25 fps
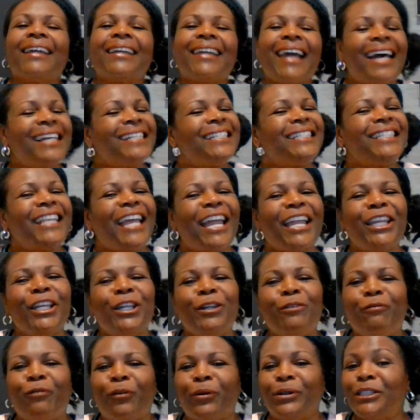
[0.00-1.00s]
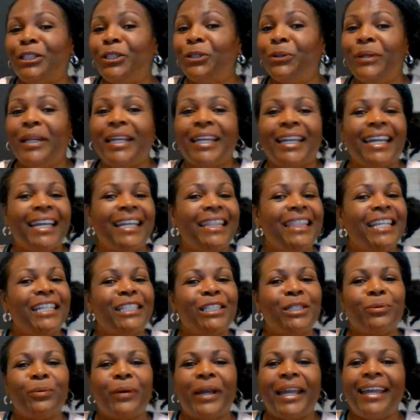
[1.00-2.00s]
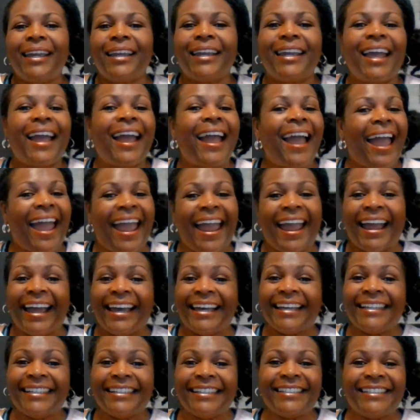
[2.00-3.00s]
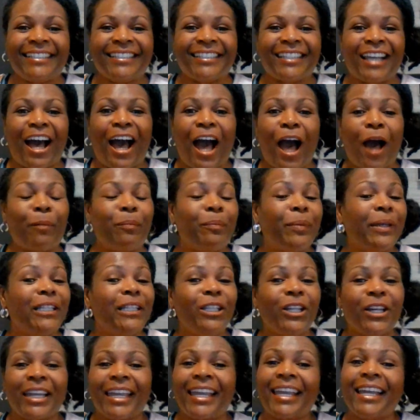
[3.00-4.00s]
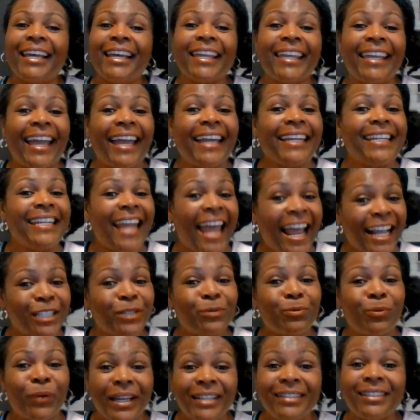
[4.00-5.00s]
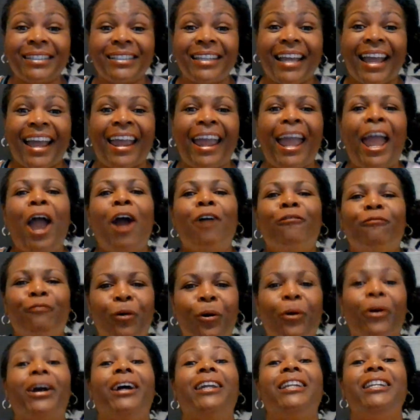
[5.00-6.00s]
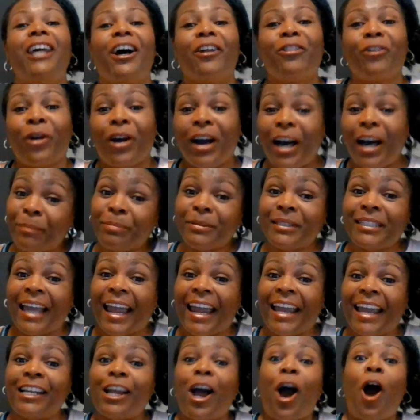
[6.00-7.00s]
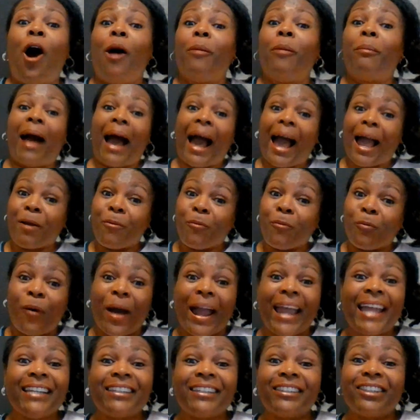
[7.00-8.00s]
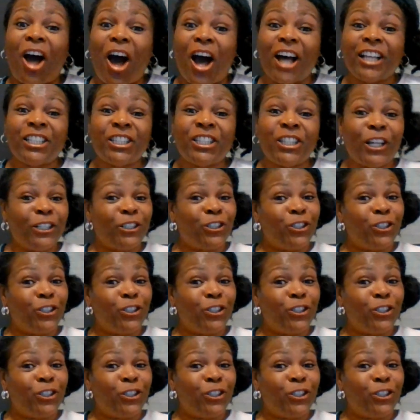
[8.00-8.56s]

guys, thank you for tuning in this week. And be looking again next Wednesday for another update on my weight loss